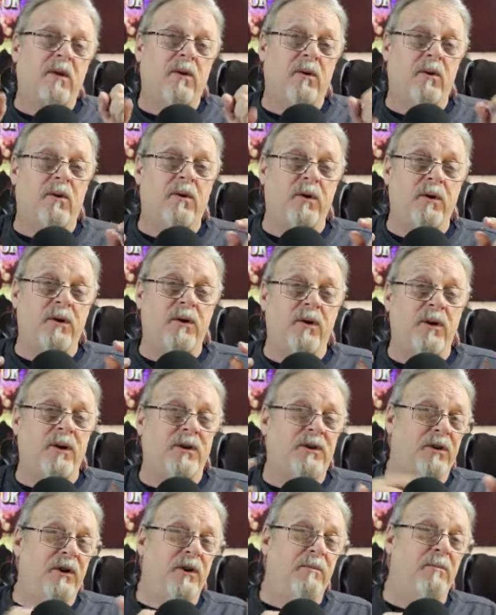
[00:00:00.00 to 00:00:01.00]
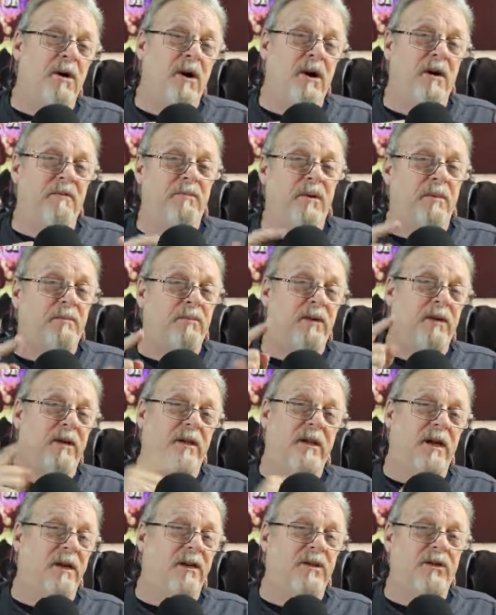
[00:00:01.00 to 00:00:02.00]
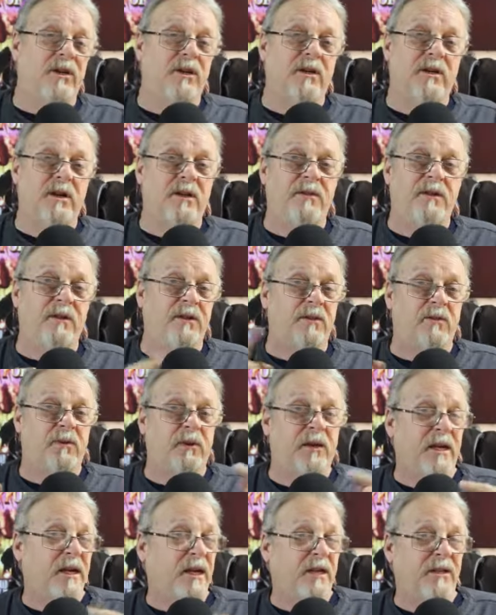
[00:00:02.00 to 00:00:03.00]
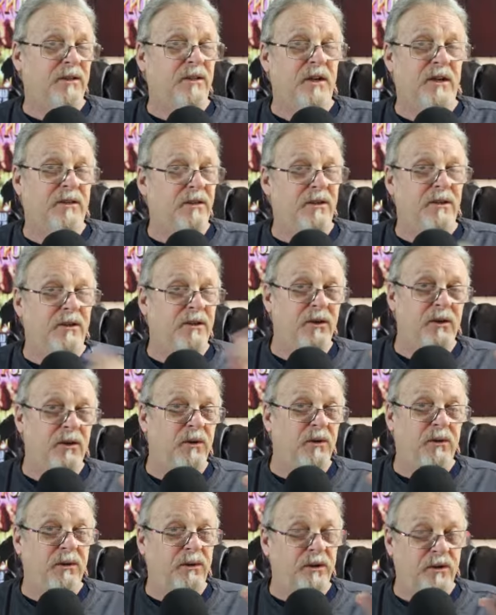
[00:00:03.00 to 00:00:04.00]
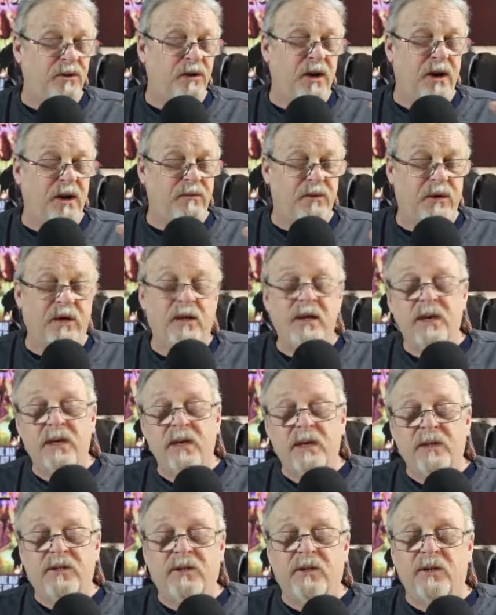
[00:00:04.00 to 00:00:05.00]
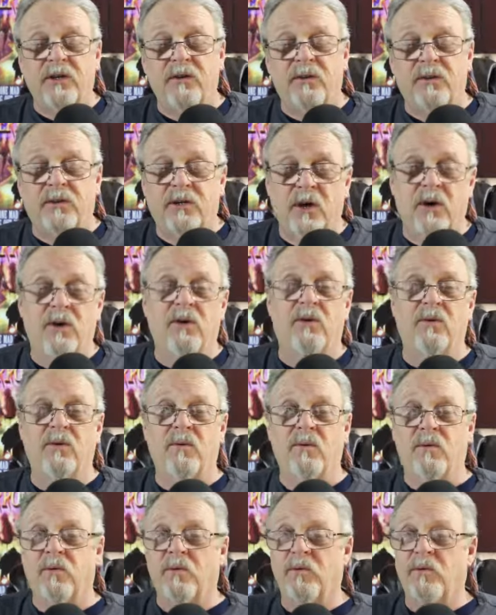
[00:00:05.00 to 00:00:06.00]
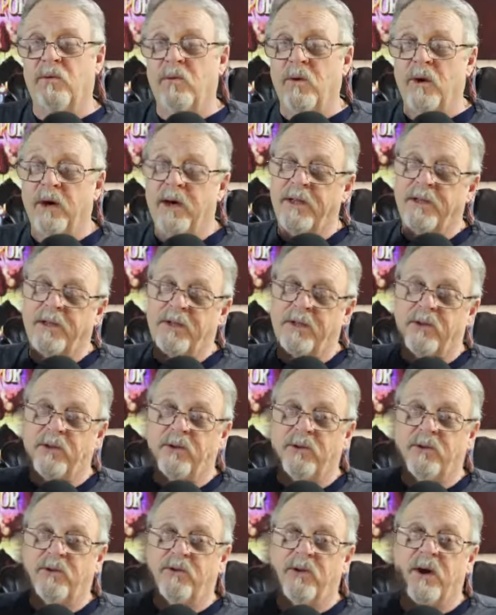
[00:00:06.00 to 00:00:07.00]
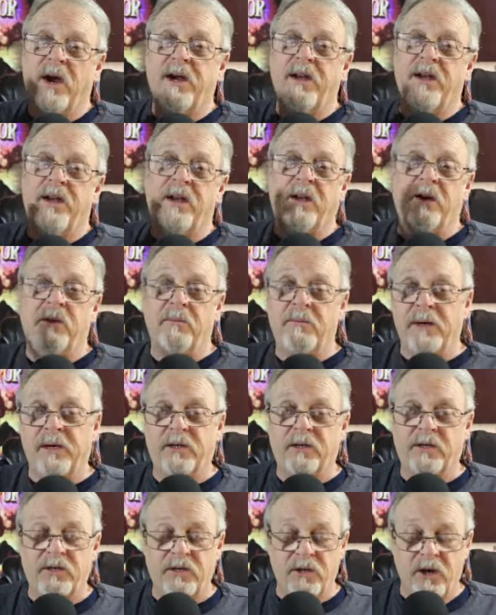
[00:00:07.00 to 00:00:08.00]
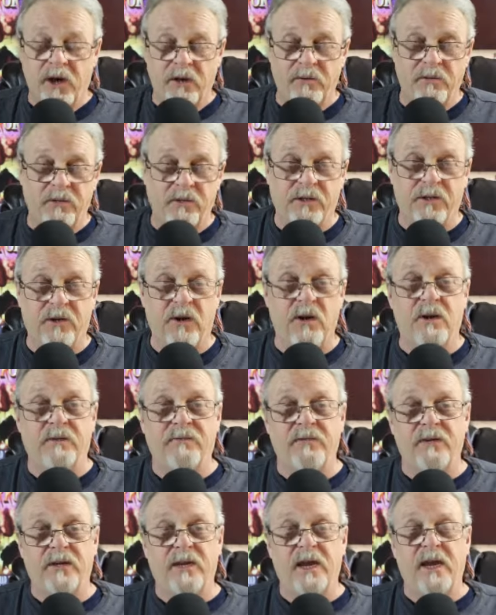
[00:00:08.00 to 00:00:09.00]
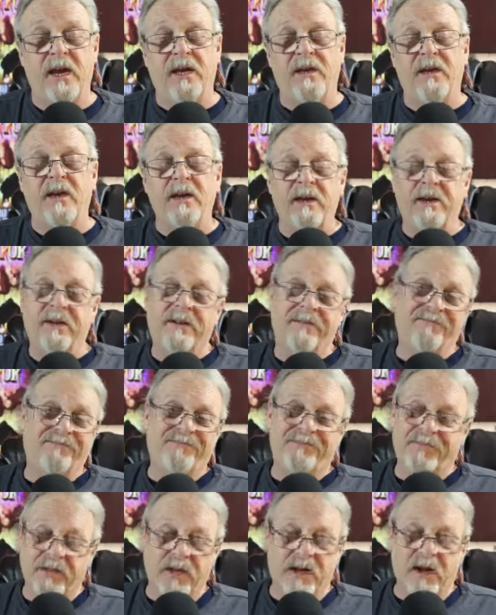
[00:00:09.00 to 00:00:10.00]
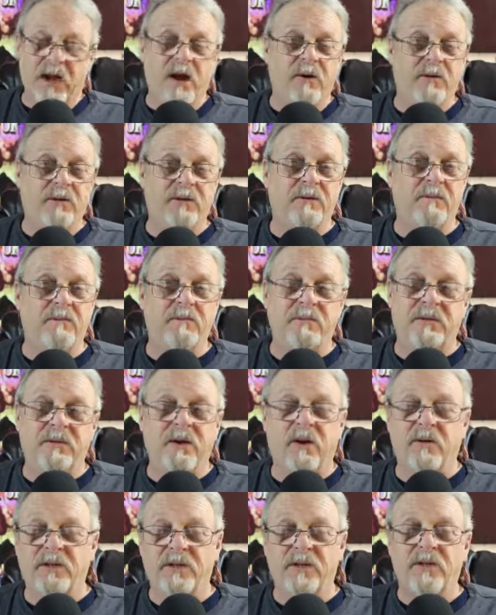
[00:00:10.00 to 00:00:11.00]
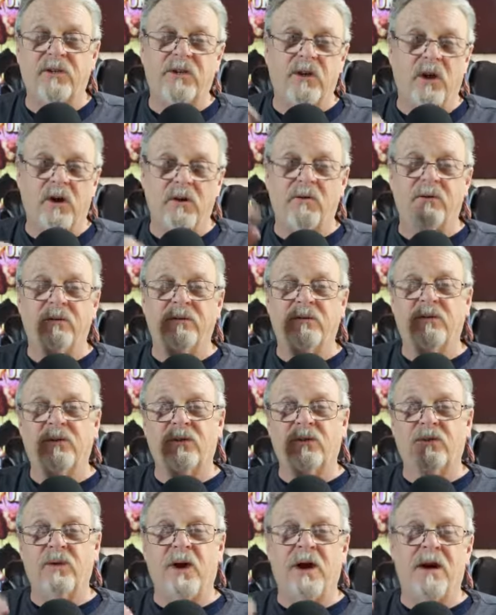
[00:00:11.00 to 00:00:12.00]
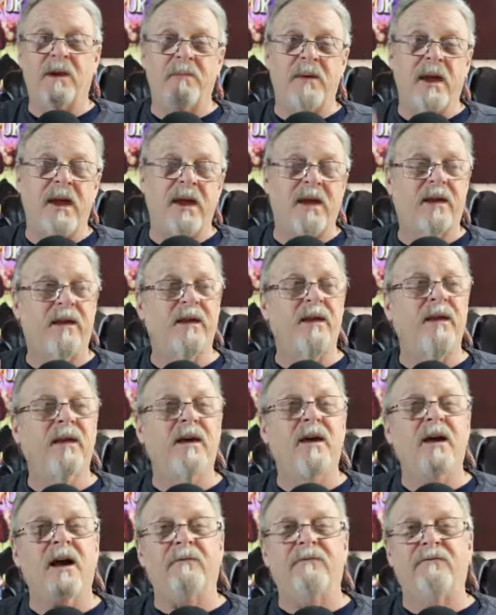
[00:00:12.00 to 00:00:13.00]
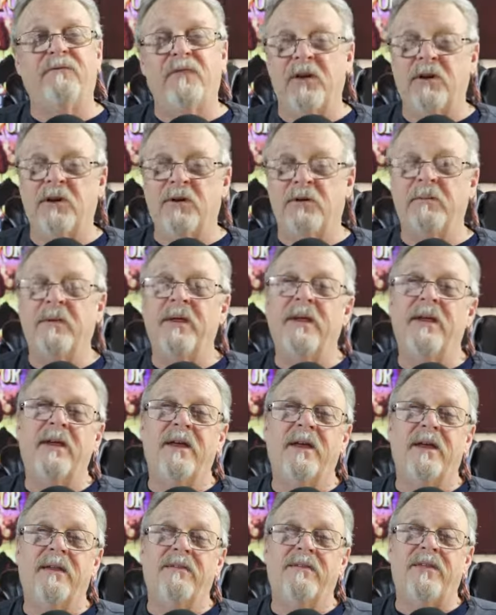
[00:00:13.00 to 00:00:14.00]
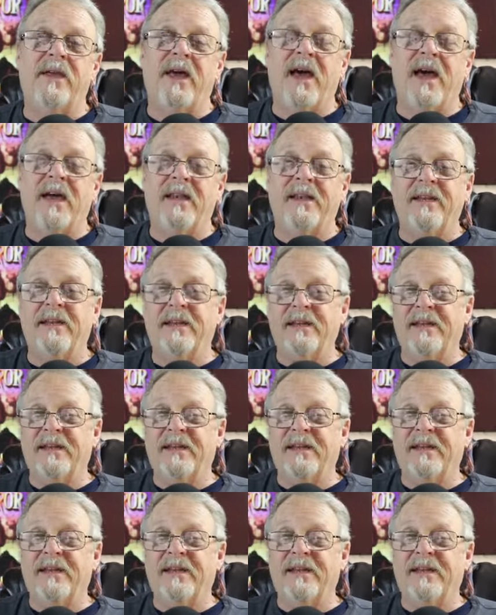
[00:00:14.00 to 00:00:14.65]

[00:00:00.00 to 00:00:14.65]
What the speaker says: or you're going to turn them off by putting a lot of junk on there that really has nothing to do with the genre. So you don't want to try to intermix genres at all if you can. I always say don't try to make a film that